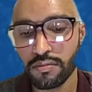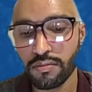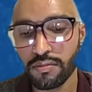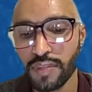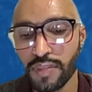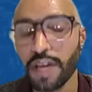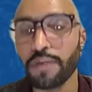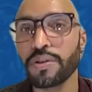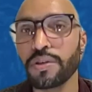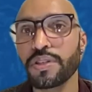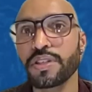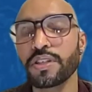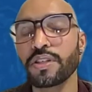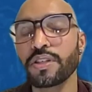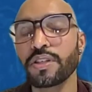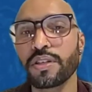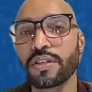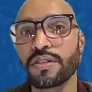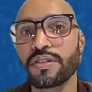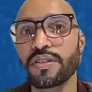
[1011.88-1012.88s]
they were still
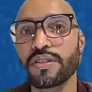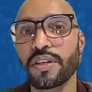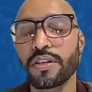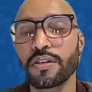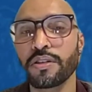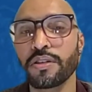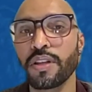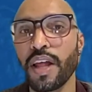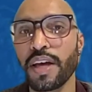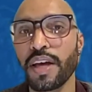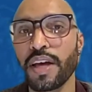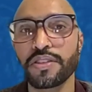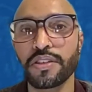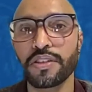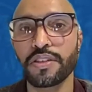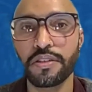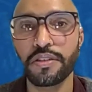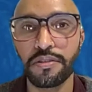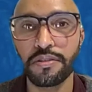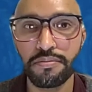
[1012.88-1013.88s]
considered lesser